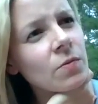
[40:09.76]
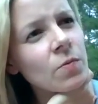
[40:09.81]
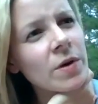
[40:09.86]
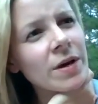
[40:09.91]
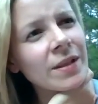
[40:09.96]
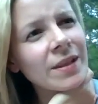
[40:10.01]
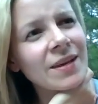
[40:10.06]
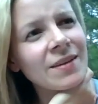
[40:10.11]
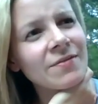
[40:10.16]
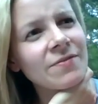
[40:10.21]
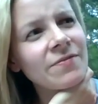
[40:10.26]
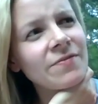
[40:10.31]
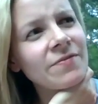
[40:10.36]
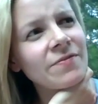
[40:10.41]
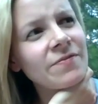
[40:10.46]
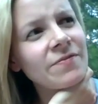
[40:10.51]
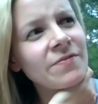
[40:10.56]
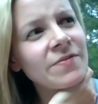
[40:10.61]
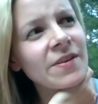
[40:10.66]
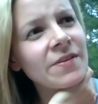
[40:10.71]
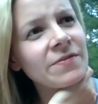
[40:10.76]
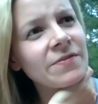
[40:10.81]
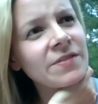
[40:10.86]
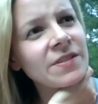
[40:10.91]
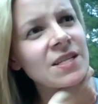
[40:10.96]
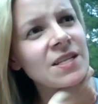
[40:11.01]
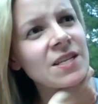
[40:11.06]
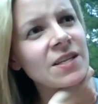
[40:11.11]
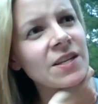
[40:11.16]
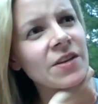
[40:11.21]
what, like
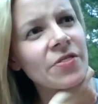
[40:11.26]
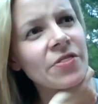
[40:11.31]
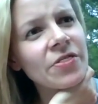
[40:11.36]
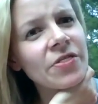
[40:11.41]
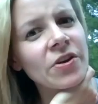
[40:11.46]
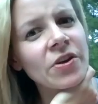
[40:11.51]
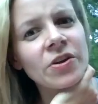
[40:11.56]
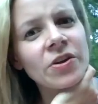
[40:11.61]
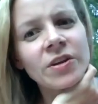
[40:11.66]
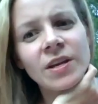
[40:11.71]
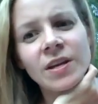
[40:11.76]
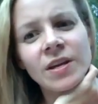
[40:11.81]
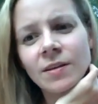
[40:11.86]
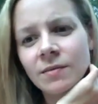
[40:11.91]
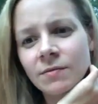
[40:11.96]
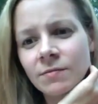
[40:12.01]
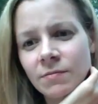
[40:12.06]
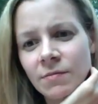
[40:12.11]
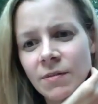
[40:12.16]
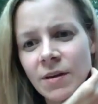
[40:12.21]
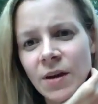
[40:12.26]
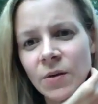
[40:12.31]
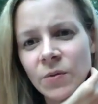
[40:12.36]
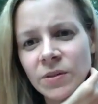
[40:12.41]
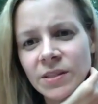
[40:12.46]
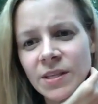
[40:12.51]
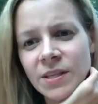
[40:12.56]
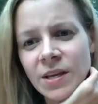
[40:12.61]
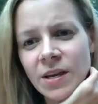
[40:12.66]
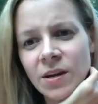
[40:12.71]
15 and 30, I
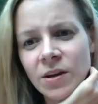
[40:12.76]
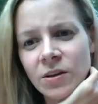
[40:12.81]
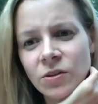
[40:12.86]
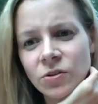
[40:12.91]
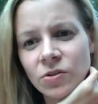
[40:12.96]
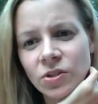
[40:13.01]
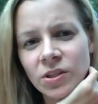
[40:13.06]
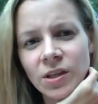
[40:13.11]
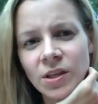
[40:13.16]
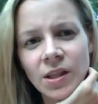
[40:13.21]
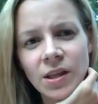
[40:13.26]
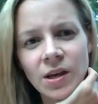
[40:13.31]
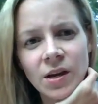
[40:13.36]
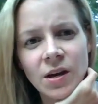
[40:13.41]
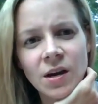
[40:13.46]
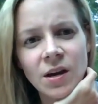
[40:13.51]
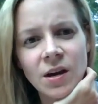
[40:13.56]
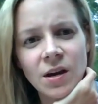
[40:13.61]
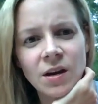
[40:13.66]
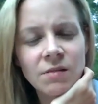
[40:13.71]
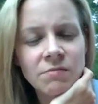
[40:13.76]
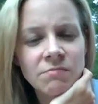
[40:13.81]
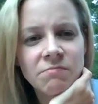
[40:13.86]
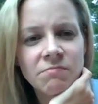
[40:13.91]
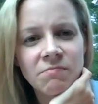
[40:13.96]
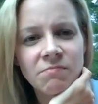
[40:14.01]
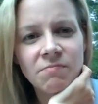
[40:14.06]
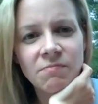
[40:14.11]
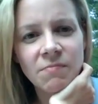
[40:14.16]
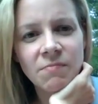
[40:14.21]
would say, are usually like our
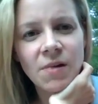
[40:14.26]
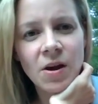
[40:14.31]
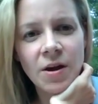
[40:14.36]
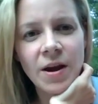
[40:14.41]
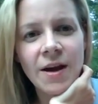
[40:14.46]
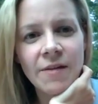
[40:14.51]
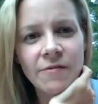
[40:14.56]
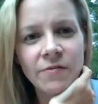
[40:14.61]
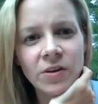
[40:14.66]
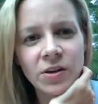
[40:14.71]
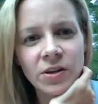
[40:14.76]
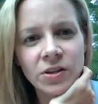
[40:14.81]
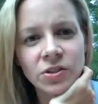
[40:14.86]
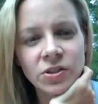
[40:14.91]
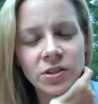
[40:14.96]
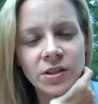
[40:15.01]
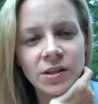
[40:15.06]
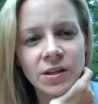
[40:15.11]
average.